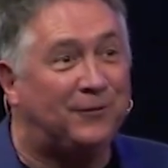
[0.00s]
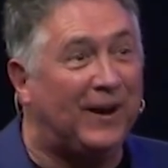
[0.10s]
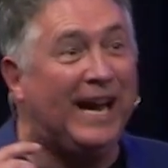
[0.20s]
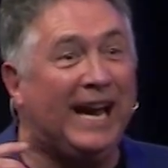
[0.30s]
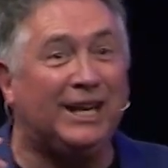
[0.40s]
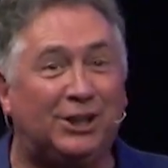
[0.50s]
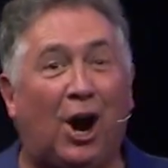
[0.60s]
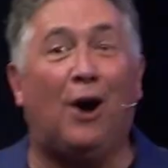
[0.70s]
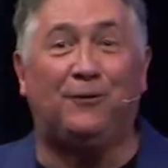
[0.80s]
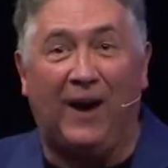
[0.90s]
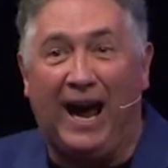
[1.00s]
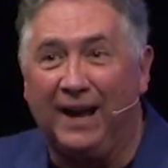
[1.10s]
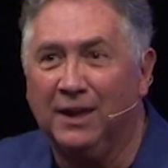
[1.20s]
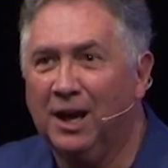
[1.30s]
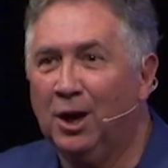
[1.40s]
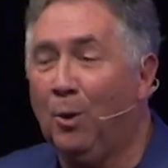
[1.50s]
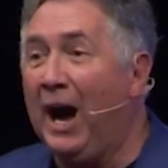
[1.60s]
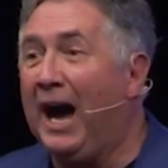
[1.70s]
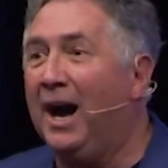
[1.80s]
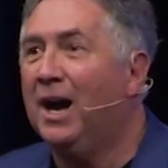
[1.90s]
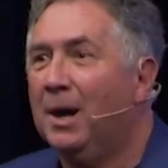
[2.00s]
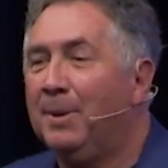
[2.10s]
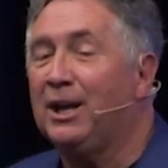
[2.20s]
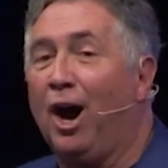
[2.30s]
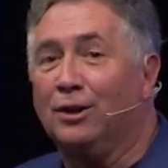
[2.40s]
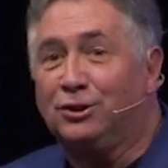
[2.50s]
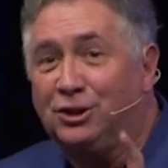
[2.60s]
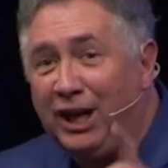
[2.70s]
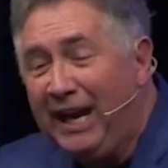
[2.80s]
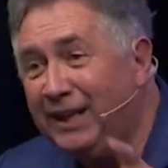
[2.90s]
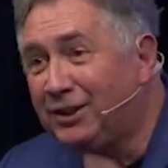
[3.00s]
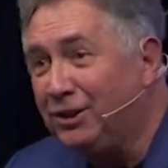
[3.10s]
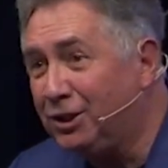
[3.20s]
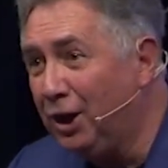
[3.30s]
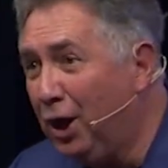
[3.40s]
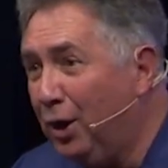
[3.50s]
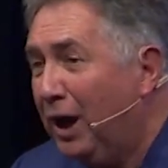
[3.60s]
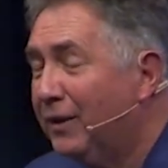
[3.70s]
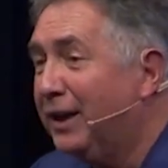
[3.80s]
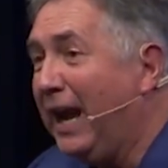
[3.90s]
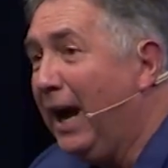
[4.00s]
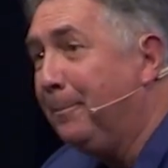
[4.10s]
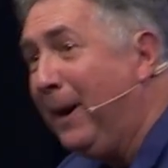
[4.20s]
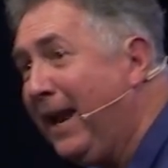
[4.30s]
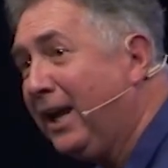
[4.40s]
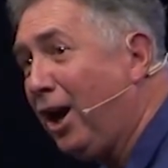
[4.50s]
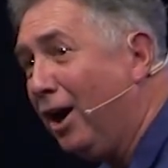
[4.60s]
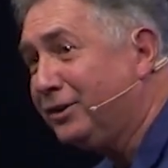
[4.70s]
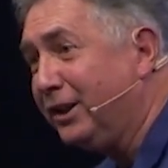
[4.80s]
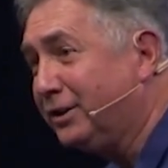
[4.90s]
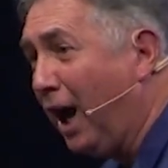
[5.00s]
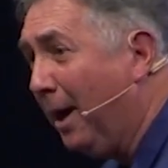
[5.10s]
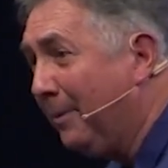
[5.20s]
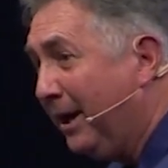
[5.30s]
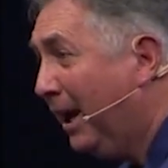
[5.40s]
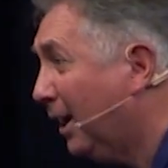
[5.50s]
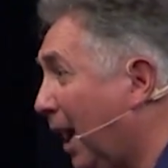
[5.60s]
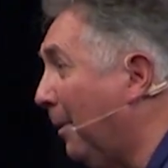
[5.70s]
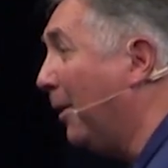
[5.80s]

feed your faith. Why? Because Jesus knew the day of Pentecost is coming. Come